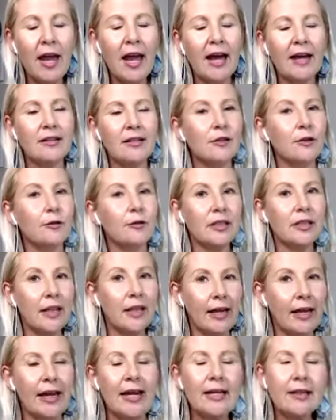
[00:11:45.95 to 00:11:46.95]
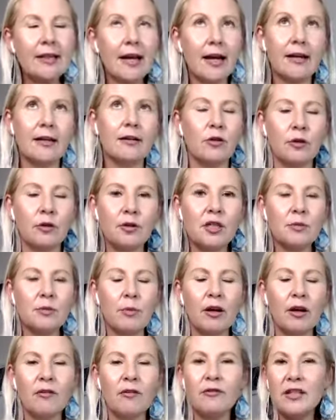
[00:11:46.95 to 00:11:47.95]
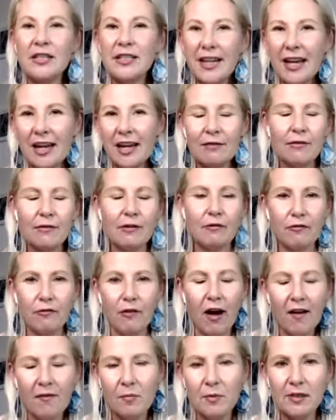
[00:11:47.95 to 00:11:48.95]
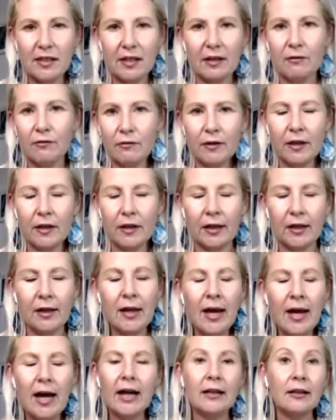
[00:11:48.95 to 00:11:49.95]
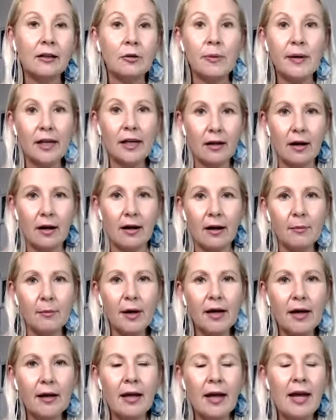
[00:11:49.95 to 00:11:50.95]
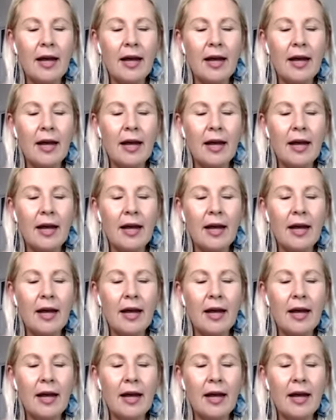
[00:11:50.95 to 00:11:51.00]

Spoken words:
And so it's like in that acknowledgement of just even 5% feeling a little bit calmer,